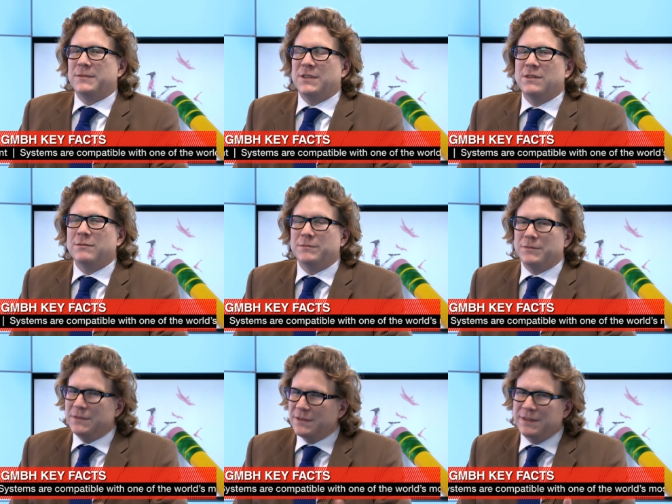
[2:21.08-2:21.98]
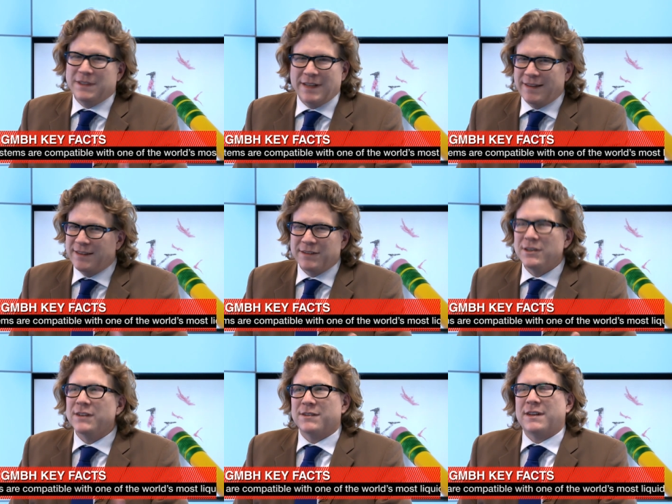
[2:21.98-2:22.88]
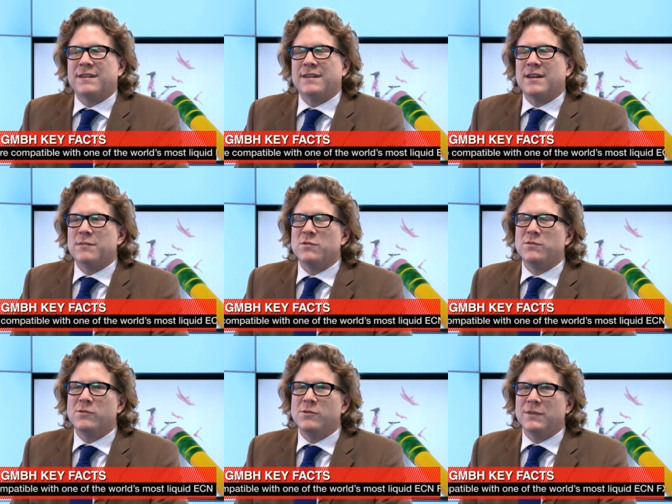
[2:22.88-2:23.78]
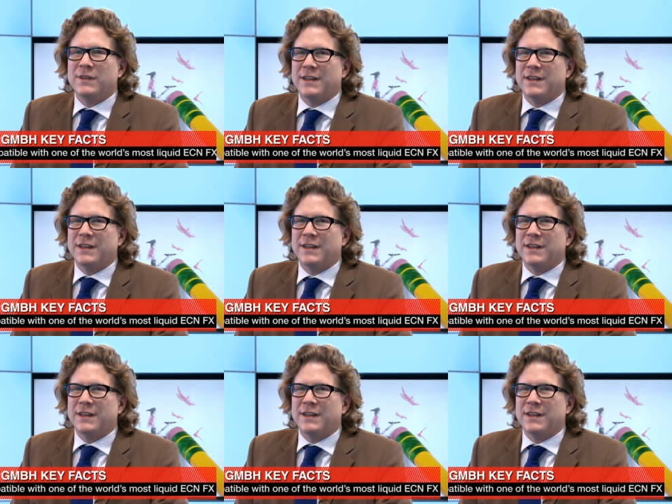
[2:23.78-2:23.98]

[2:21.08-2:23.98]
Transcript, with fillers: So that's the risk, as I said before,